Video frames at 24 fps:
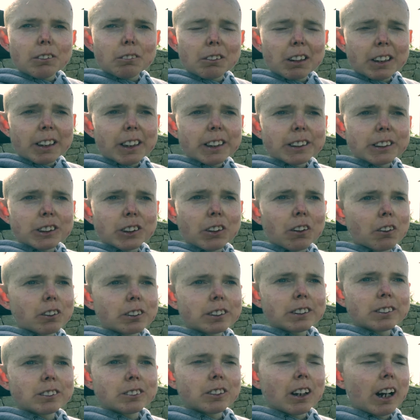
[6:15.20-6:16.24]
When I
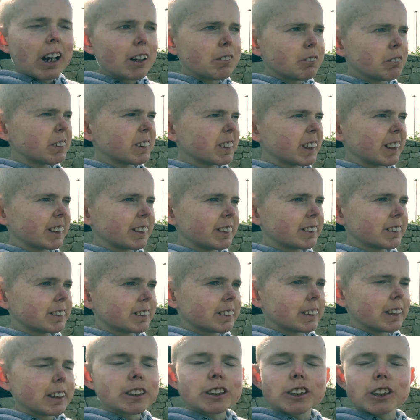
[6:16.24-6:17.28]
started driving like
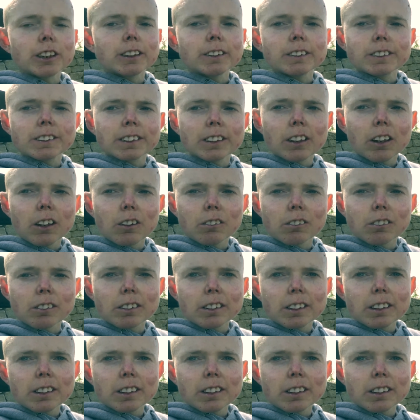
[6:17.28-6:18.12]
6 years ago,